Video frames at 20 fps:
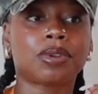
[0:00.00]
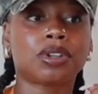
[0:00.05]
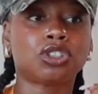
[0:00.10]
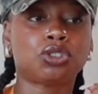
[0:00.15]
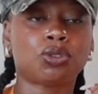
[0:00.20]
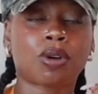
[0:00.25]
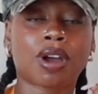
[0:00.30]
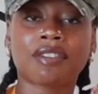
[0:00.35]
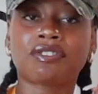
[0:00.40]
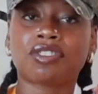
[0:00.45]

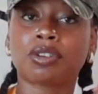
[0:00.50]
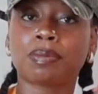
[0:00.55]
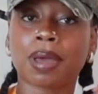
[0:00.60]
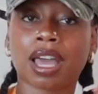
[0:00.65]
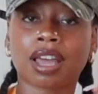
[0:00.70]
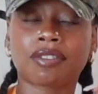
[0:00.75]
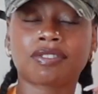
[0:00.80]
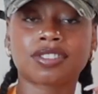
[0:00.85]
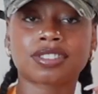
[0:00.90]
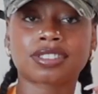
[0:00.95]
Do I feel
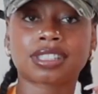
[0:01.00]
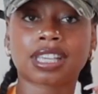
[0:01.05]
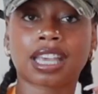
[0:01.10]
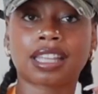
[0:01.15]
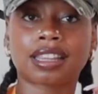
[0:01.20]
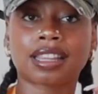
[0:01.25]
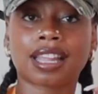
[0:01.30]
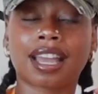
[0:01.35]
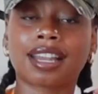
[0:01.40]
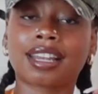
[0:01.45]
bad for
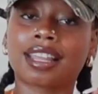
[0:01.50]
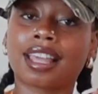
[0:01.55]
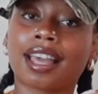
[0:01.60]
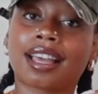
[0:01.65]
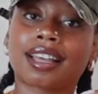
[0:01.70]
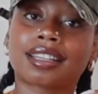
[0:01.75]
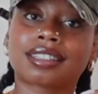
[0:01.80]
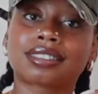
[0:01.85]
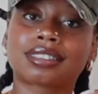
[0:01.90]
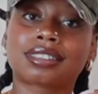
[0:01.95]
saying that?
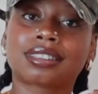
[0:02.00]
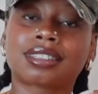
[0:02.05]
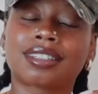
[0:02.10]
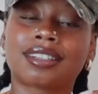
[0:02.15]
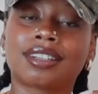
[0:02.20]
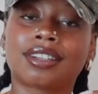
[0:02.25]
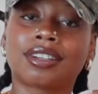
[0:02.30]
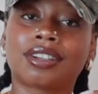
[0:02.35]
Yes.